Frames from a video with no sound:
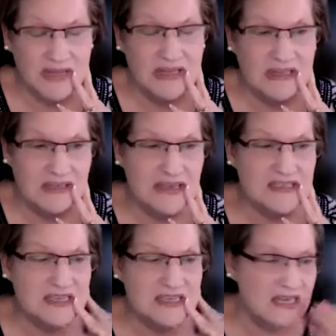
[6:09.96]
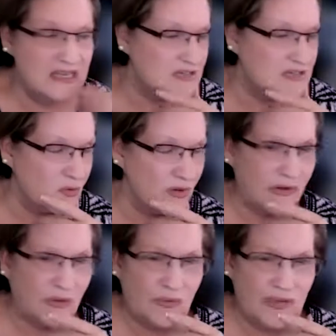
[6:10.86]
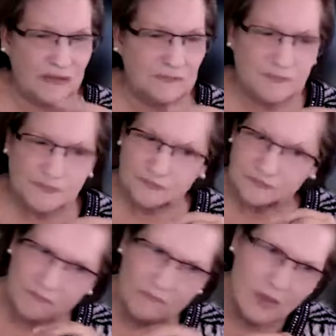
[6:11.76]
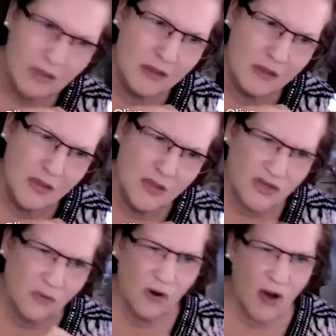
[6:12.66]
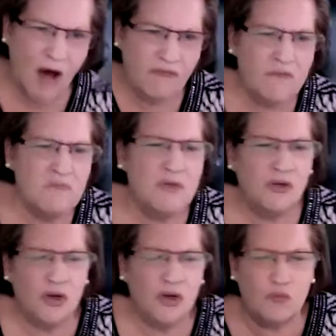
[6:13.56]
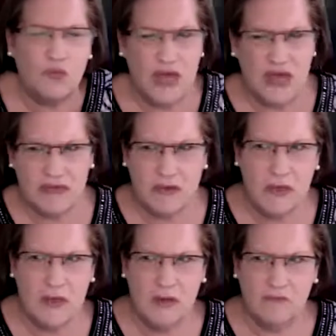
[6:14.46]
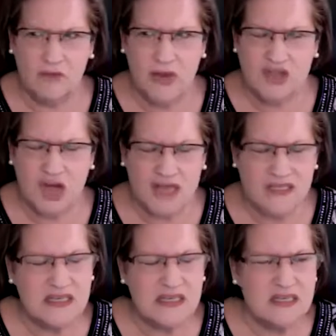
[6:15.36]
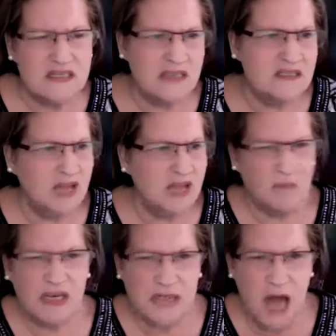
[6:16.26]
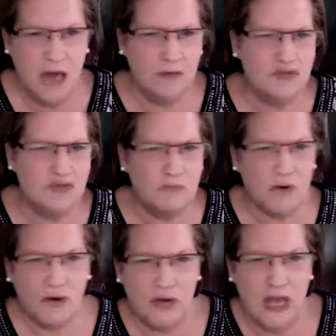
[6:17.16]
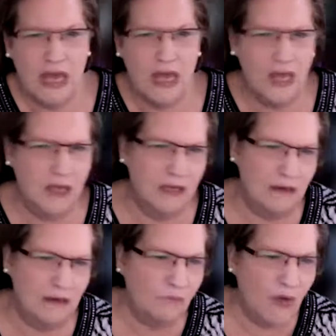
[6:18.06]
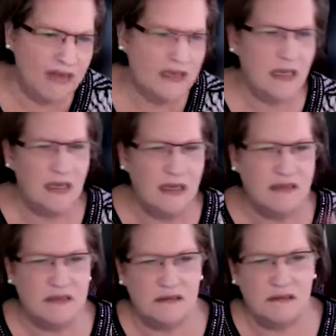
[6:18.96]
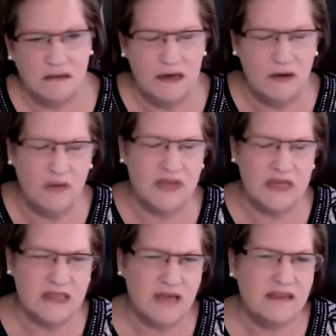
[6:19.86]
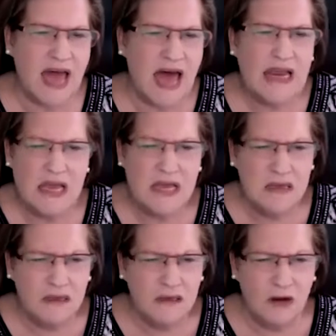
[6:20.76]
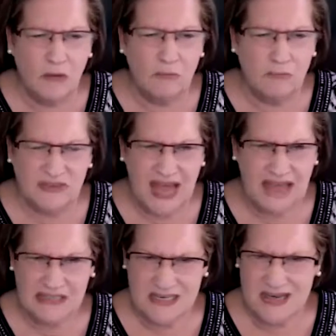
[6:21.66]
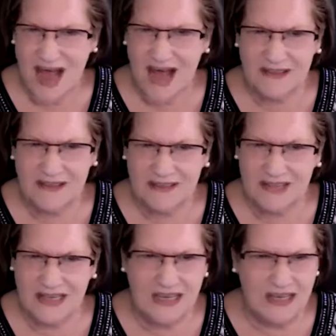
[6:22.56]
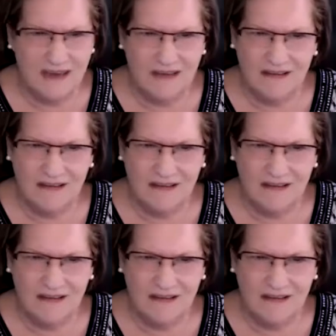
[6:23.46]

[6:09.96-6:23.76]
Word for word: and legacy is critical there so we're all familiar with franchises in the sense of like mcdonald's and burger king and wendy's and you know and things like that you know but that's not the